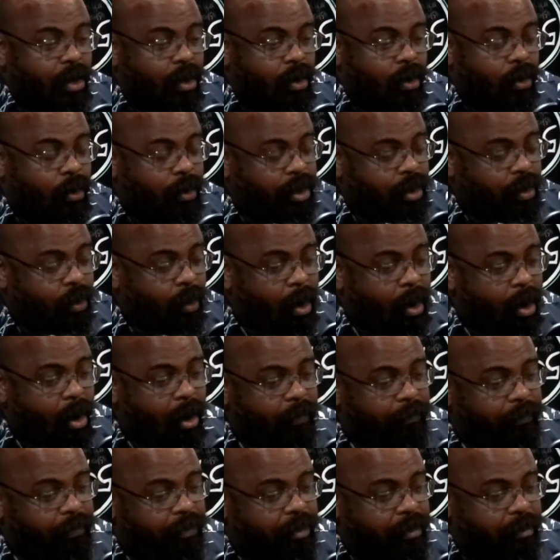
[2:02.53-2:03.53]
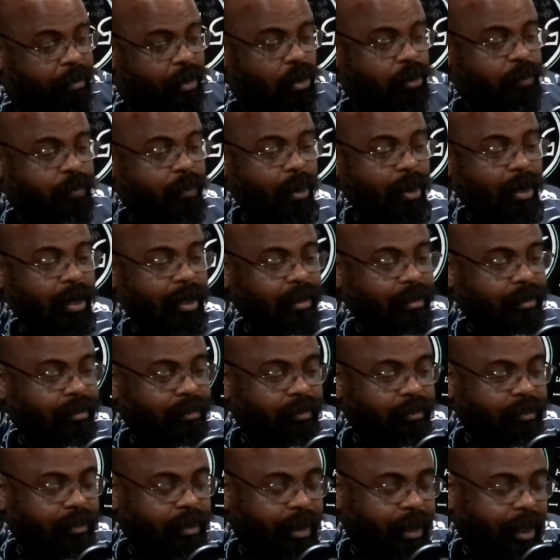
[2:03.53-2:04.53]
Who you are, for the most part,
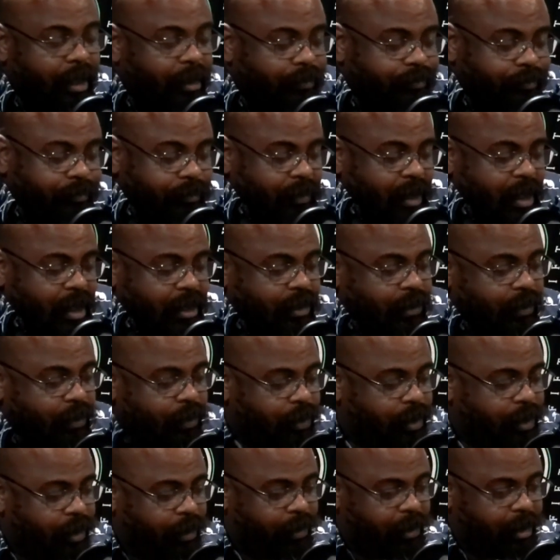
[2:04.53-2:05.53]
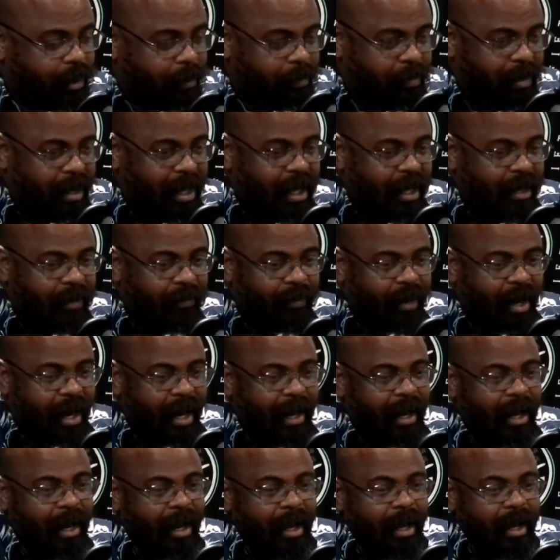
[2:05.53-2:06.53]
it's who you're going to be,
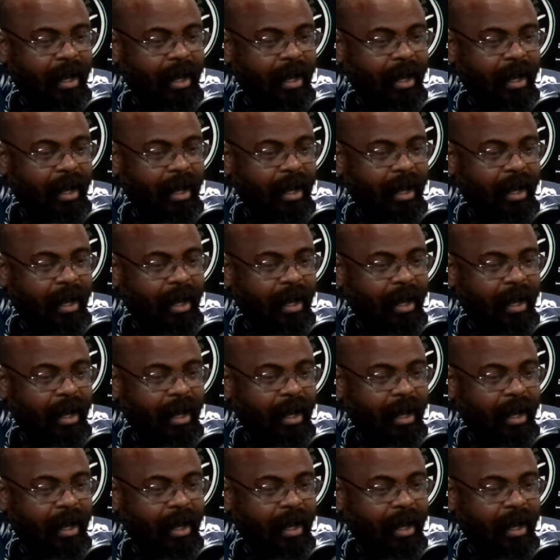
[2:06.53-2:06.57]
right?